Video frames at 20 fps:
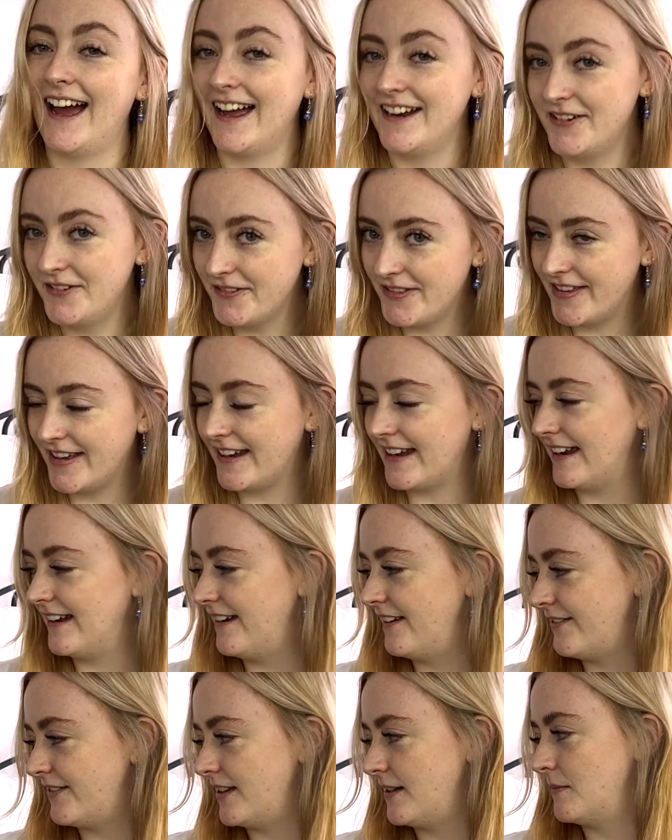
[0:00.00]
I don't think
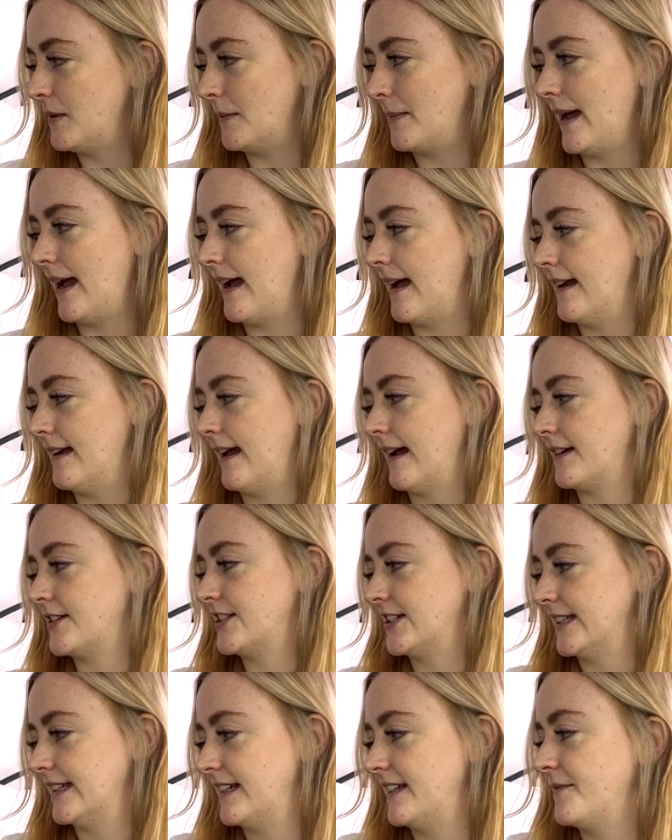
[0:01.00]
any of them are bad
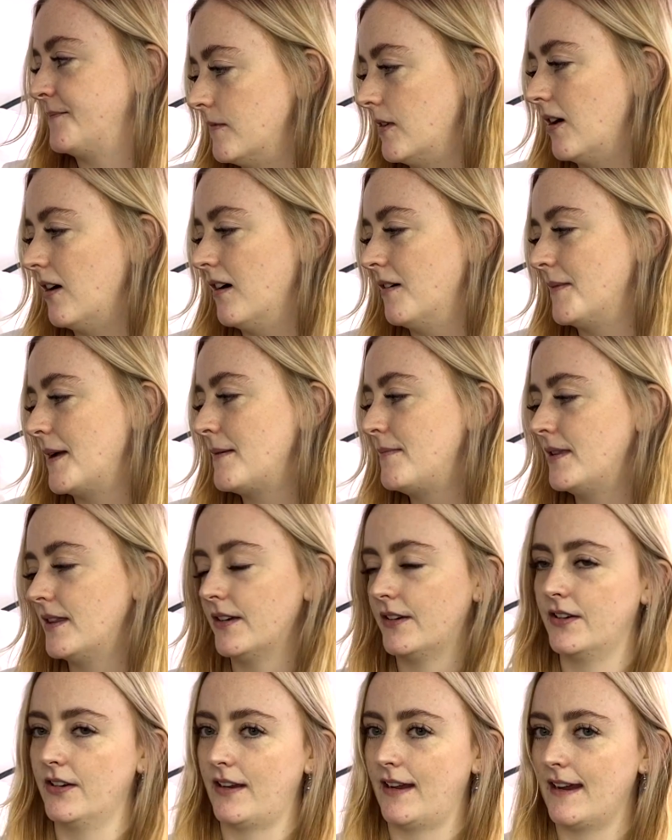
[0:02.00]
actually. Oh, maybe
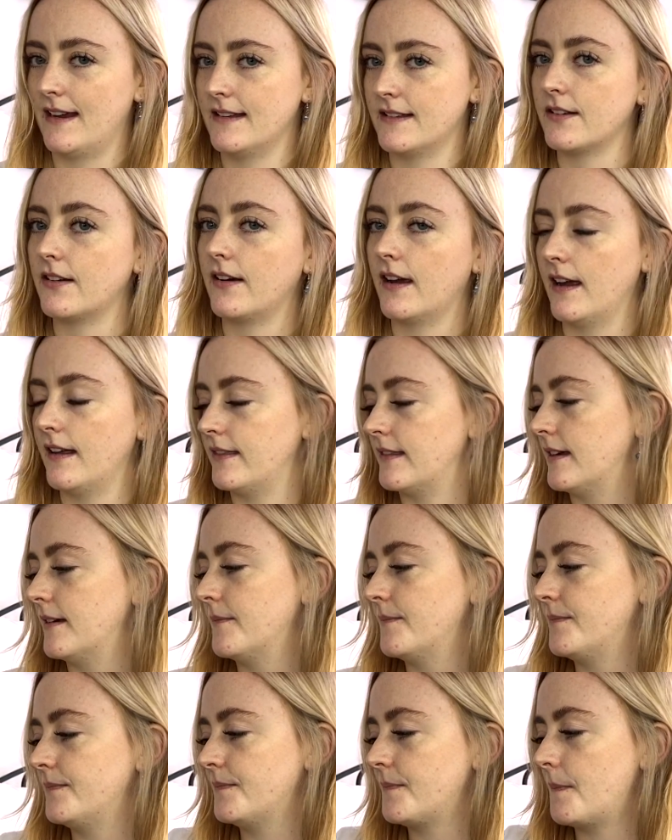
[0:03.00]
the cookies. Okay,
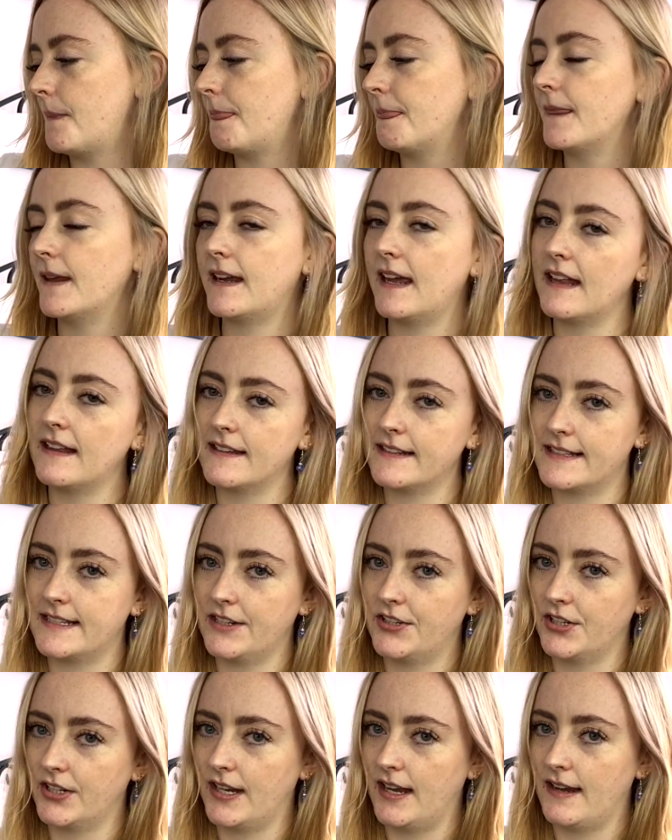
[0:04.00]
the, the Galaxy
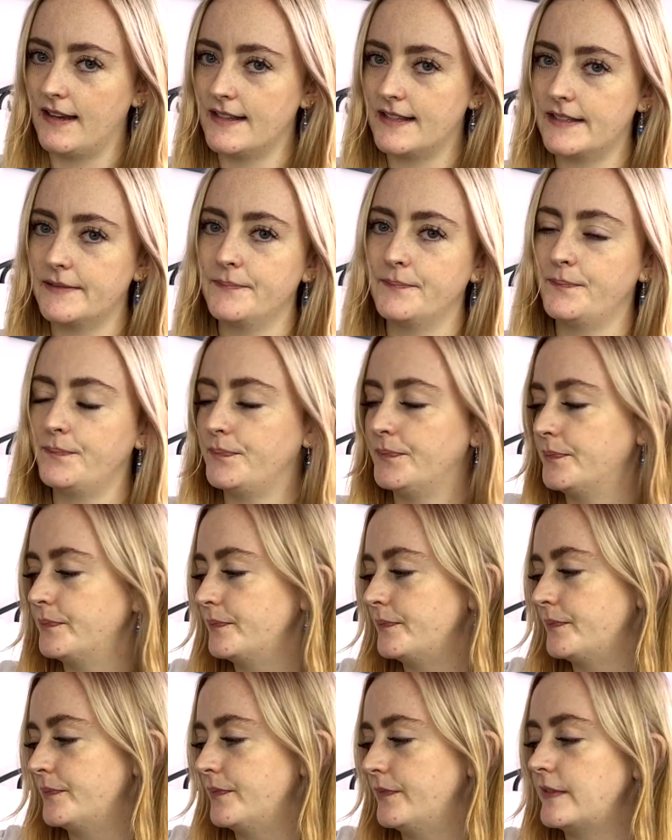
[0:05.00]
cookies,
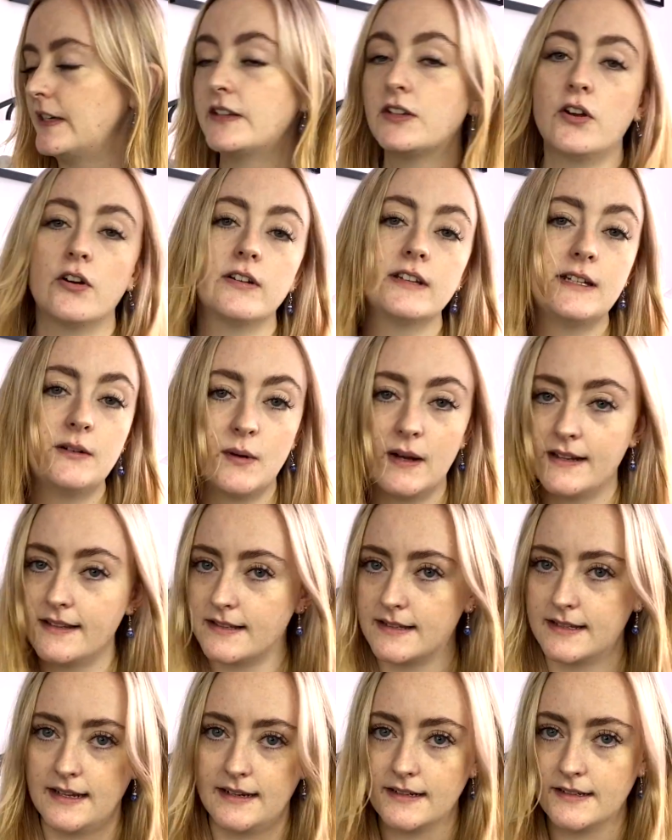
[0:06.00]
they're the only
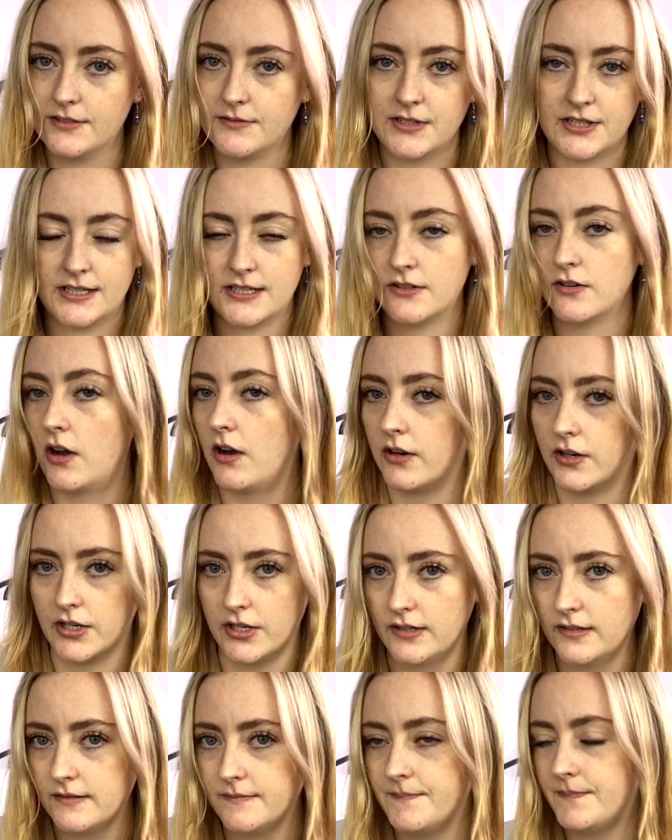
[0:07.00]
ones that are just not
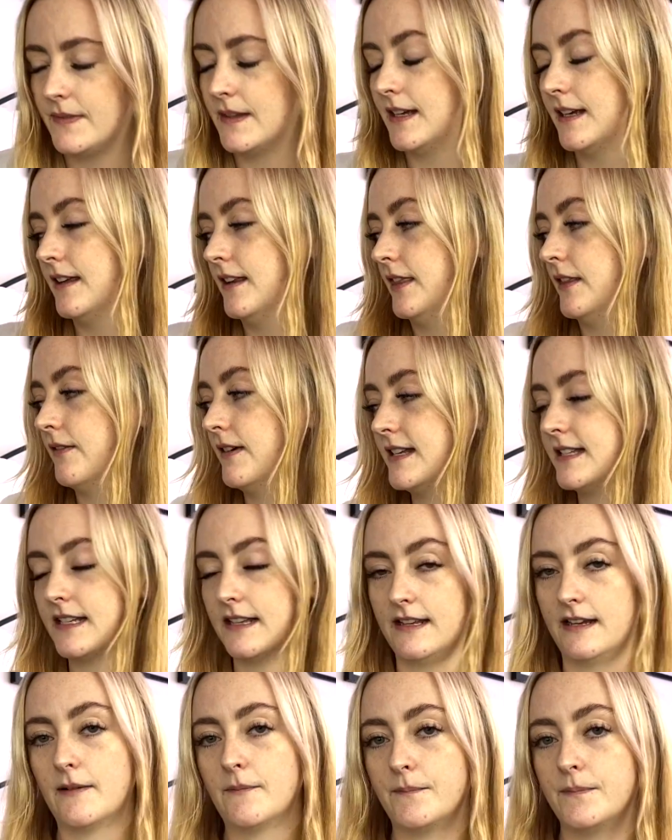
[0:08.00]
good. The rest of
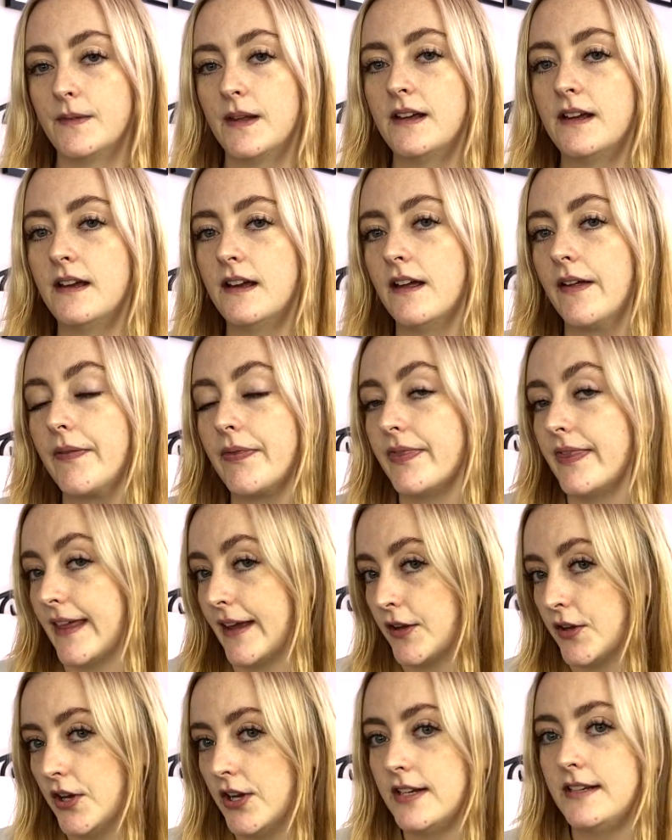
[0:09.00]
them, they're
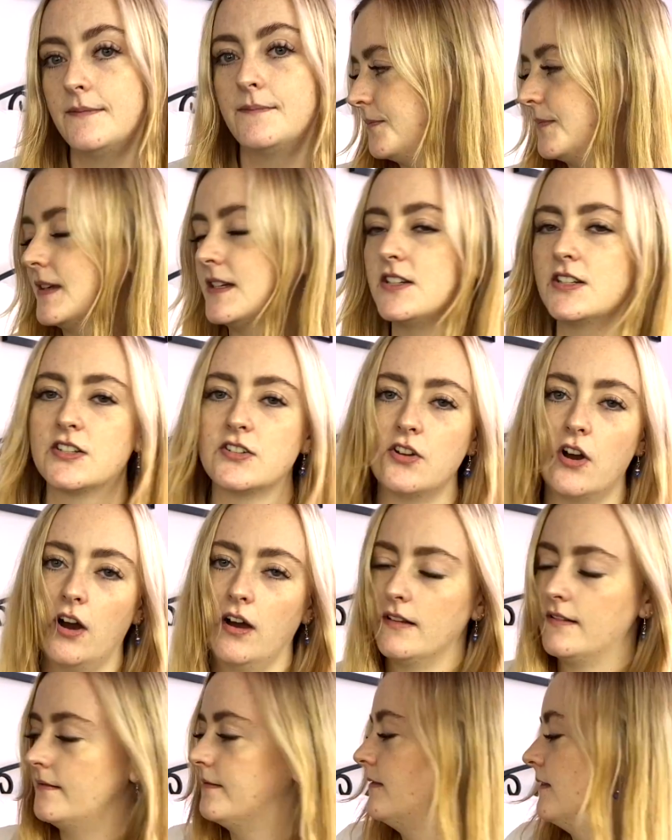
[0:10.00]
good, they're just
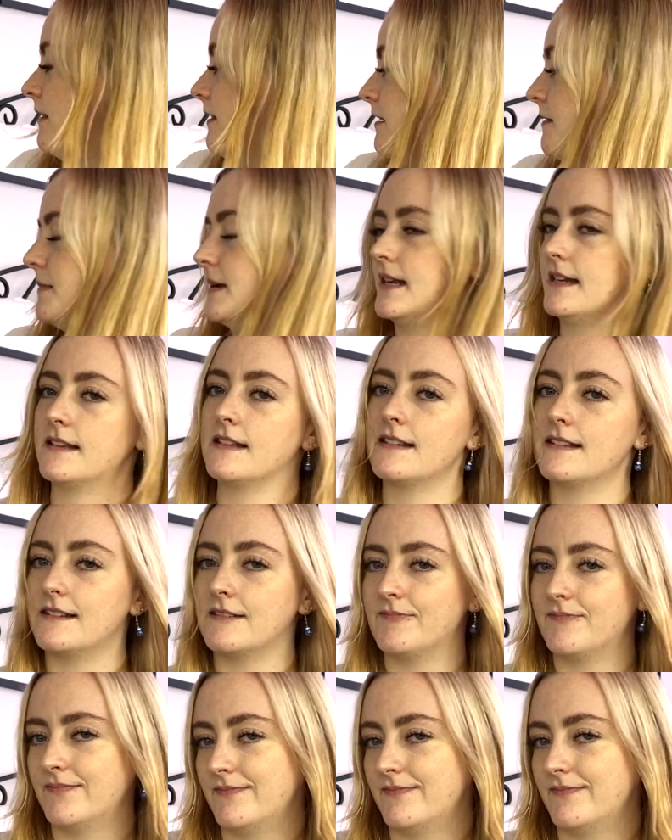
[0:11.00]
not the best